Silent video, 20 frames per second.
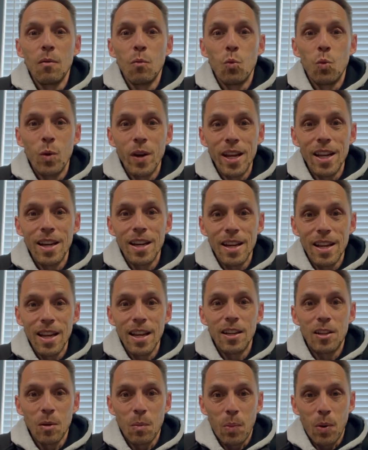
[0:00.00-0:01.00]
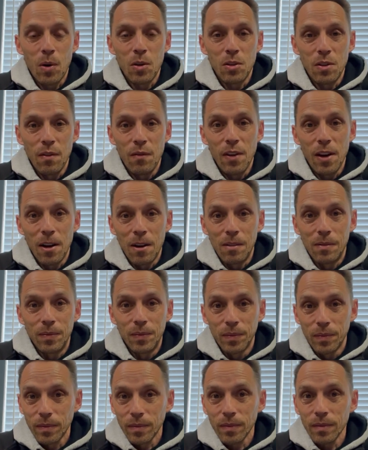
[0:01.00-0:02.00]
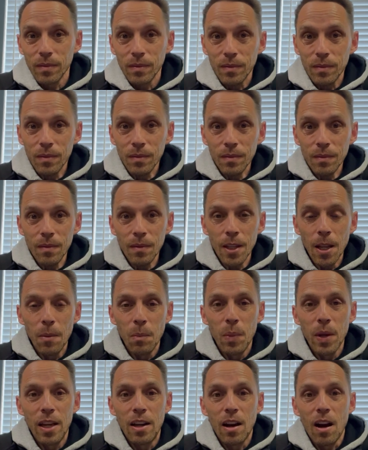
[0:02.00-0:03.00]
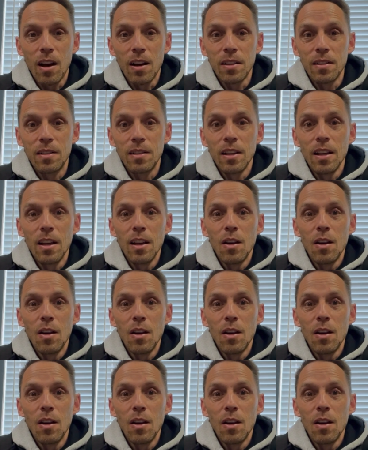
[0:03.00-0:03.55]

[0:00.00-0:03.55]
We need to persevere because